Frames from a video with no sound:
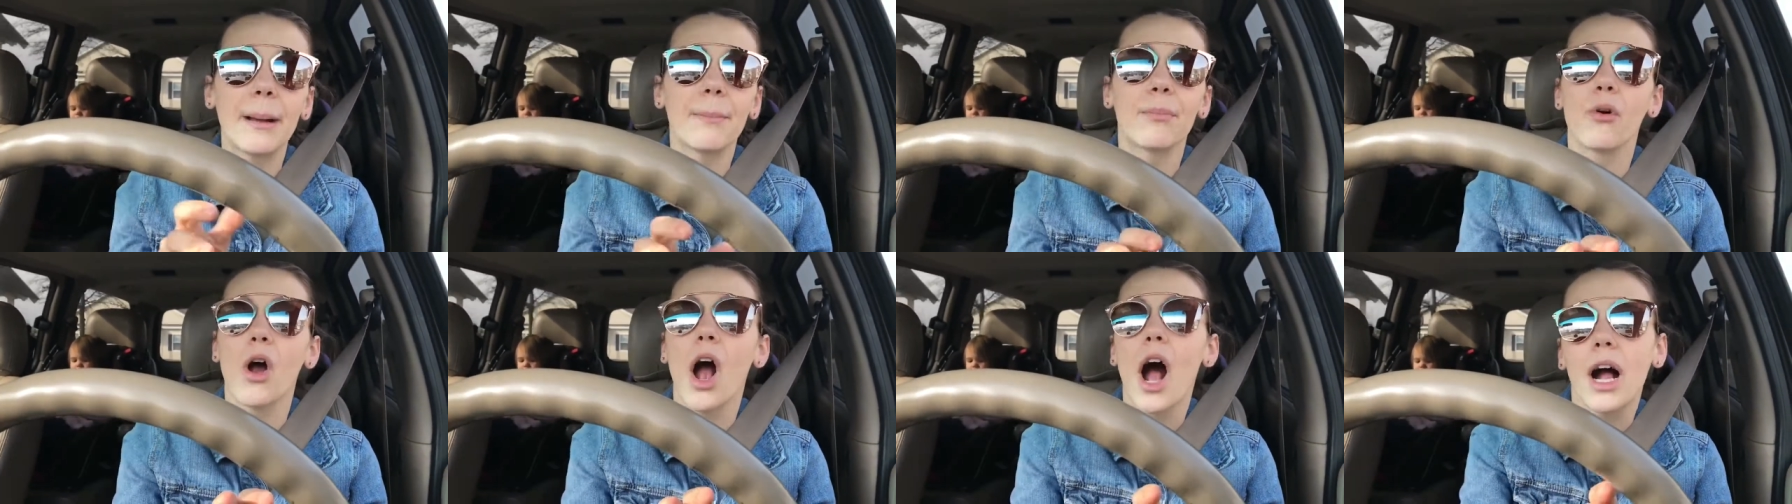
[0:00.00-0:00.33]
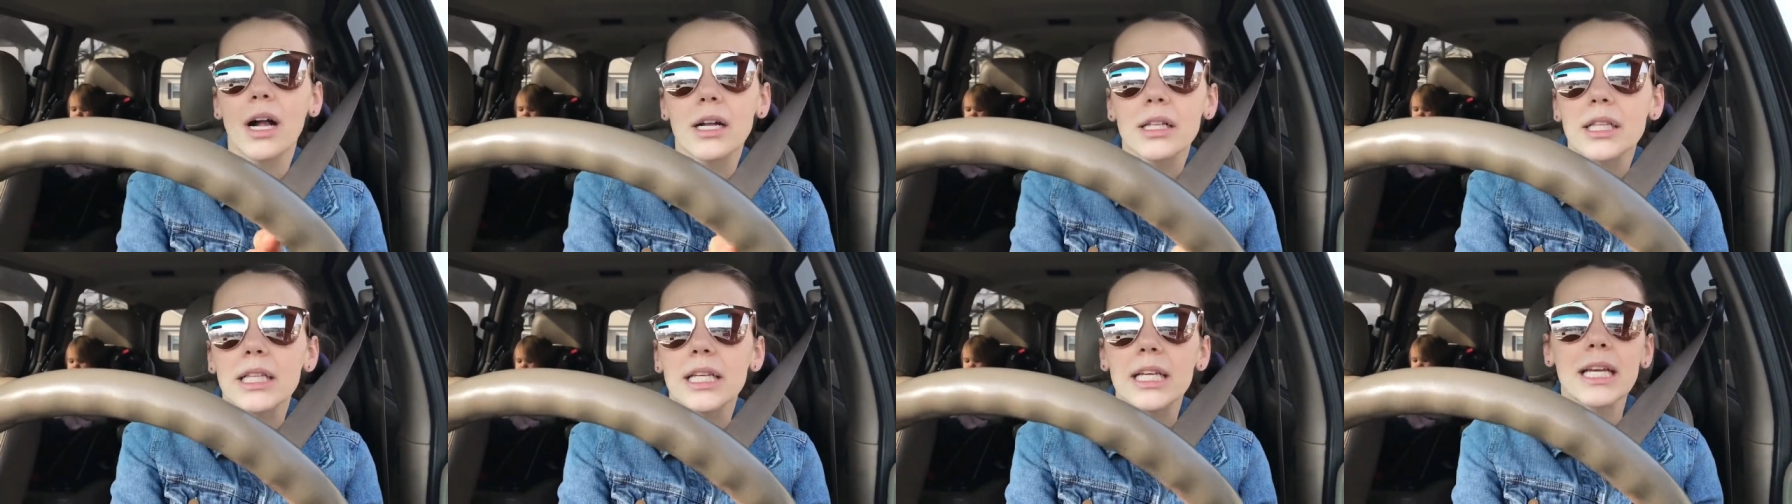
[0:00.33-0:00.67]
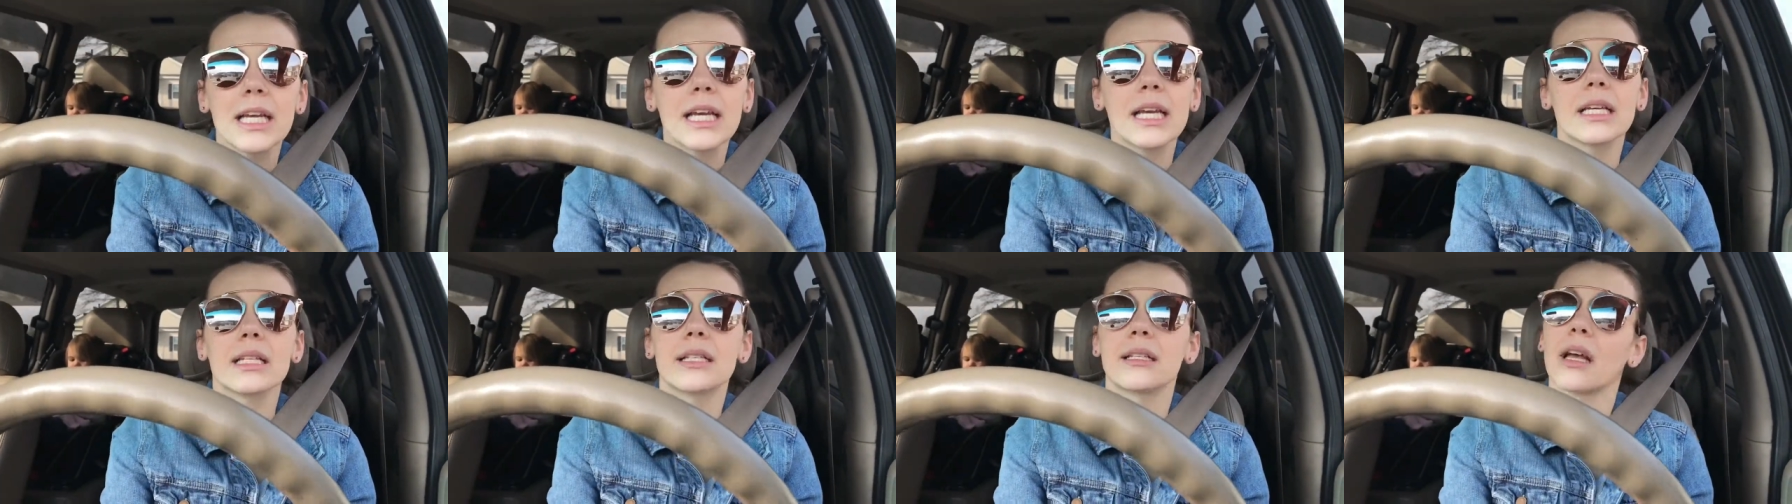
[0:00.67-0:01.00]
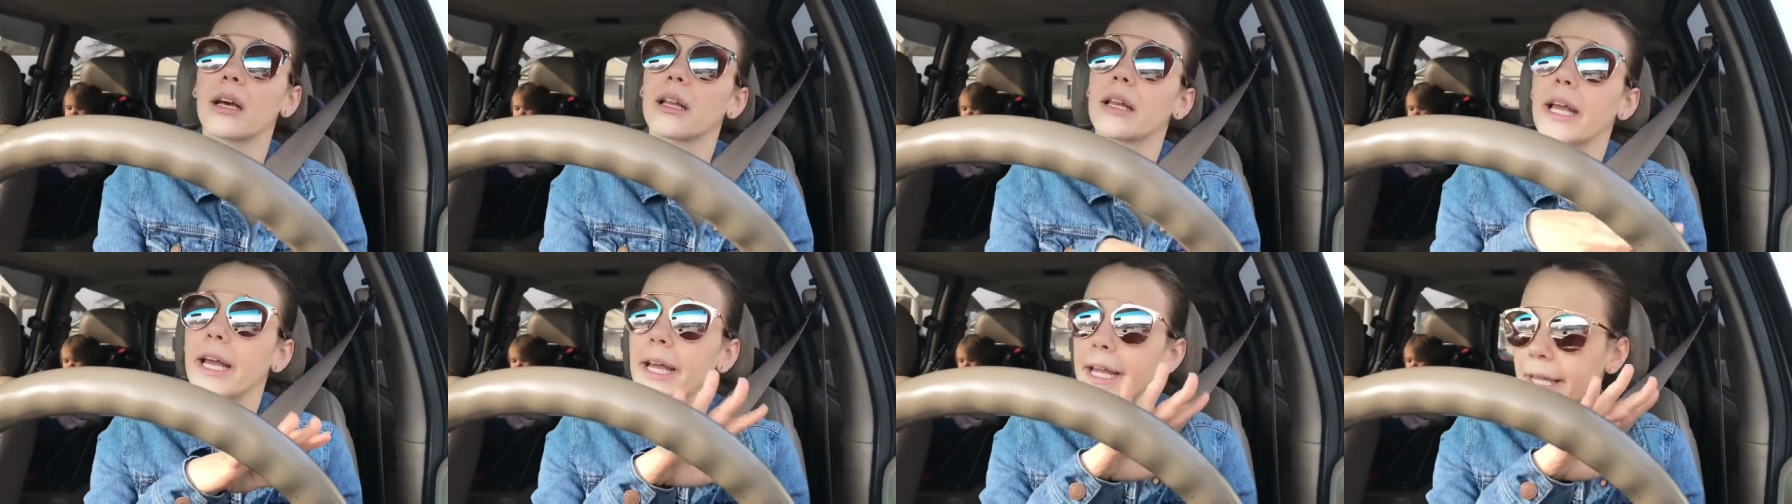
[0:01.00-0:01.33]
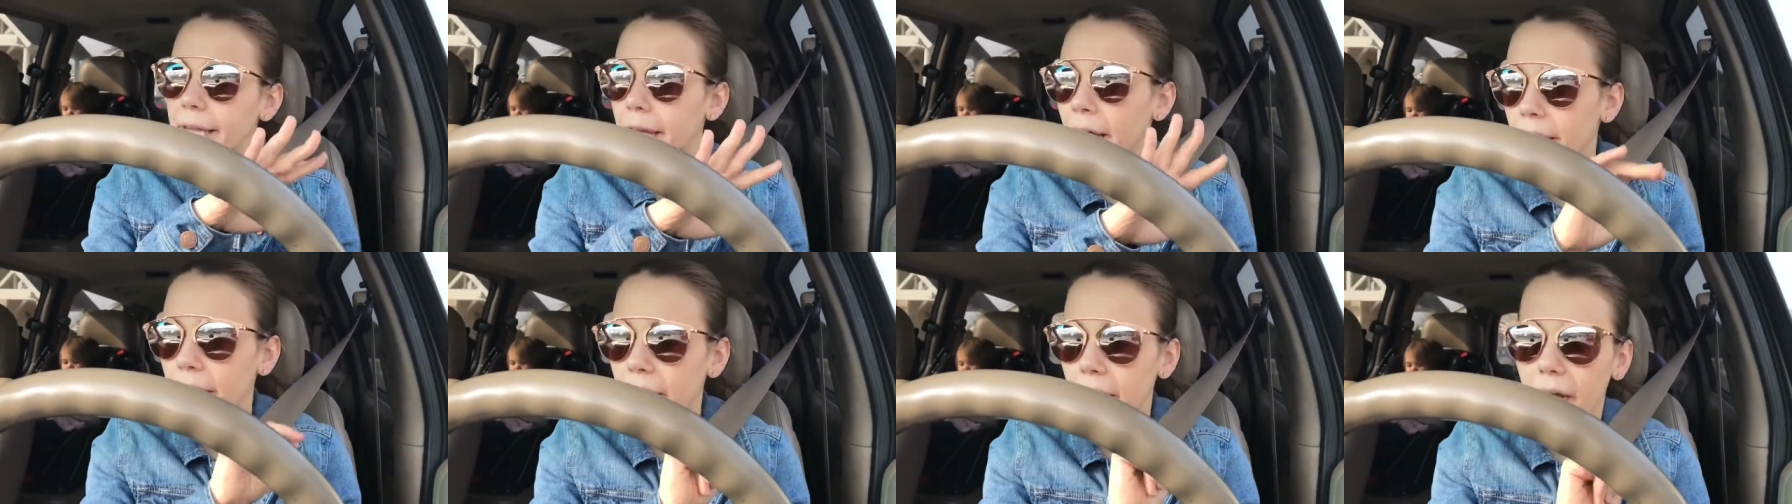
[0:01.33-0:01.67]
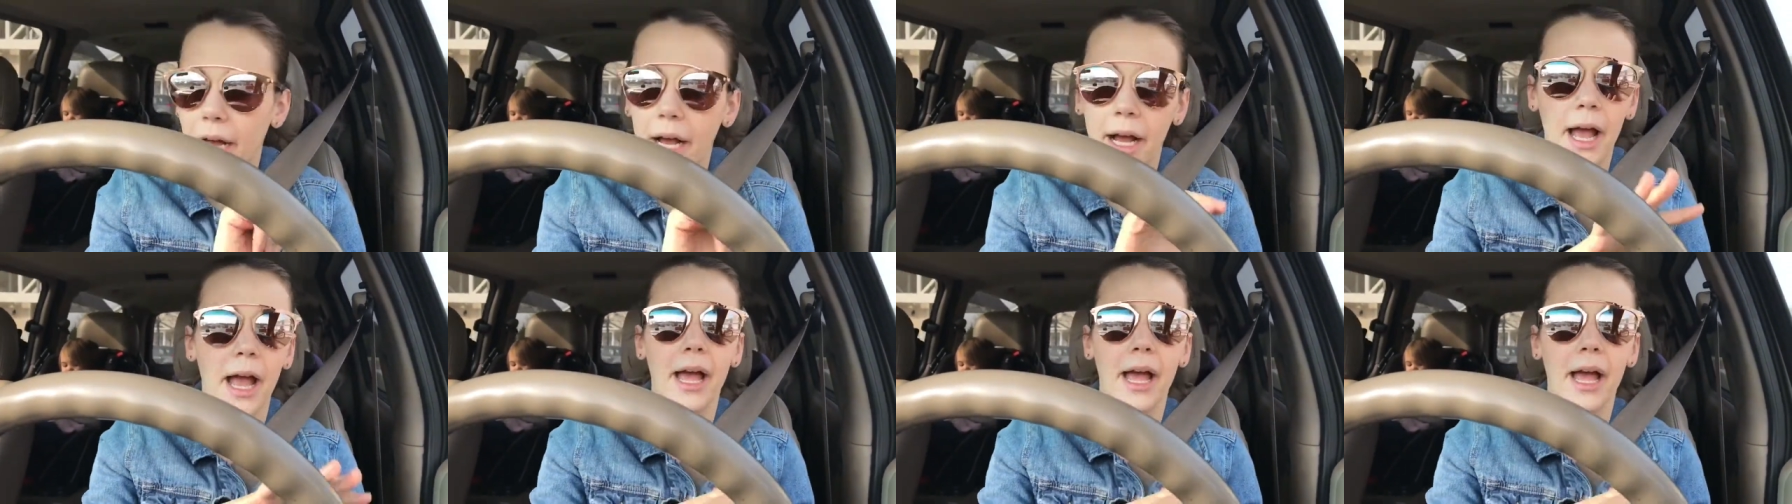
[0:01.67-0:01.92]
broccolis, yada, yada, yada.